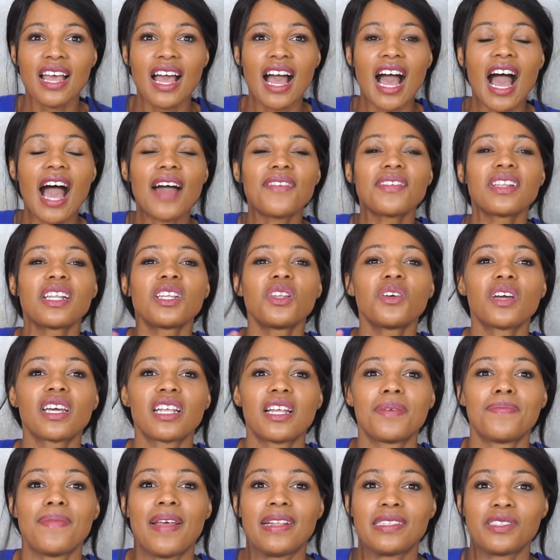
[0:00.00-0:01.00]
Having a look
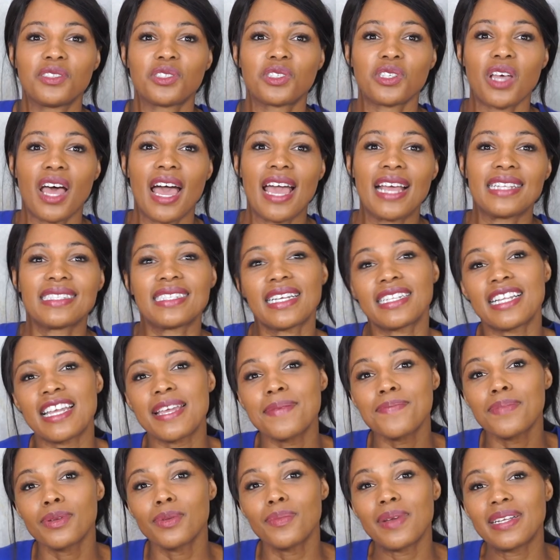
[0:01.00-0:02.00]
at a mental diet and
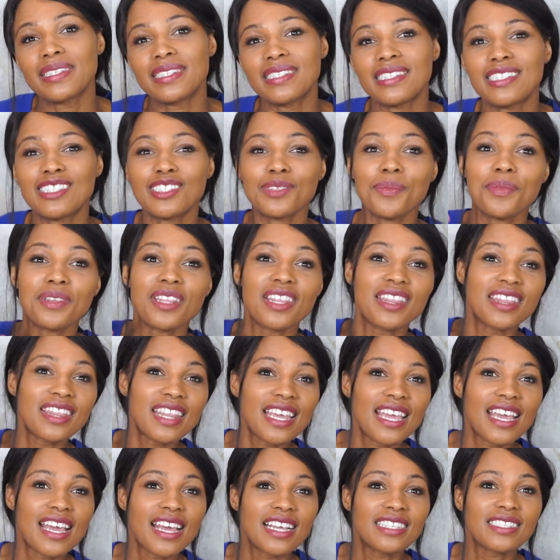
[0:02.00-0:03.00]
implementing some of the
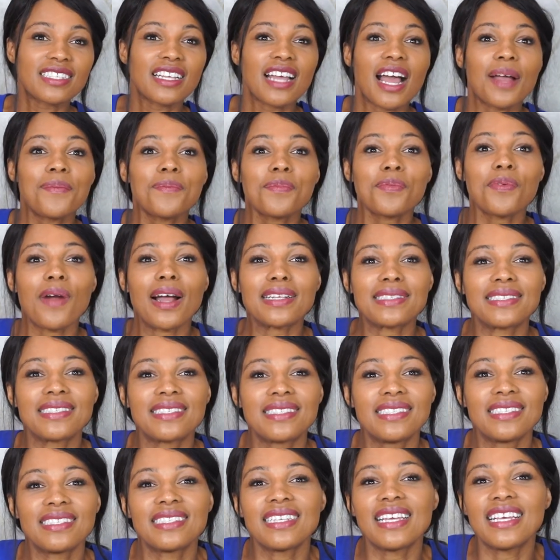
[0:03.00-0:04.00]
things and
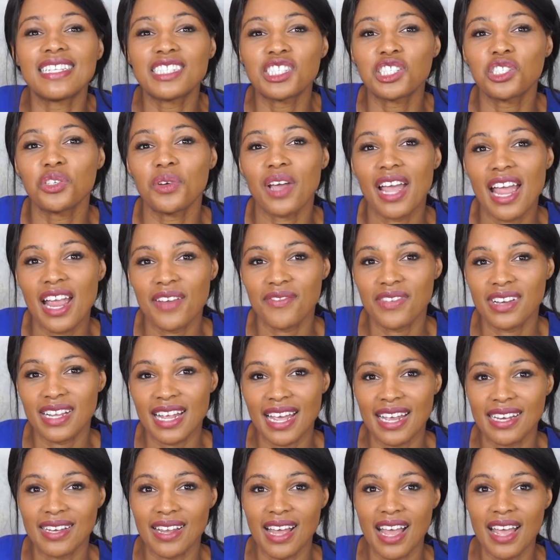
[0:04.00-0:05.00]
practices into your
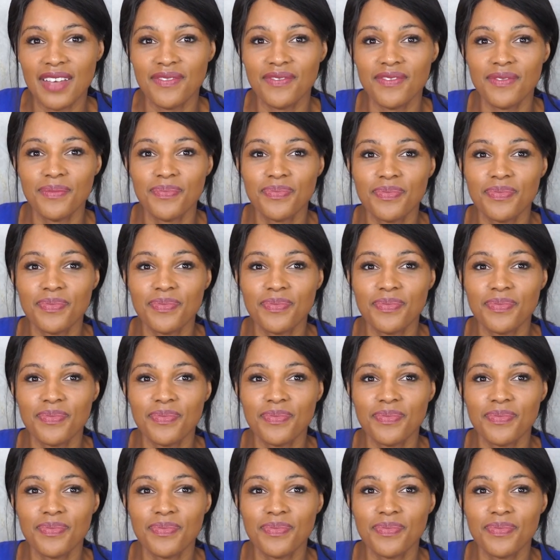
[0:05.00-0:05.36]
everyday life.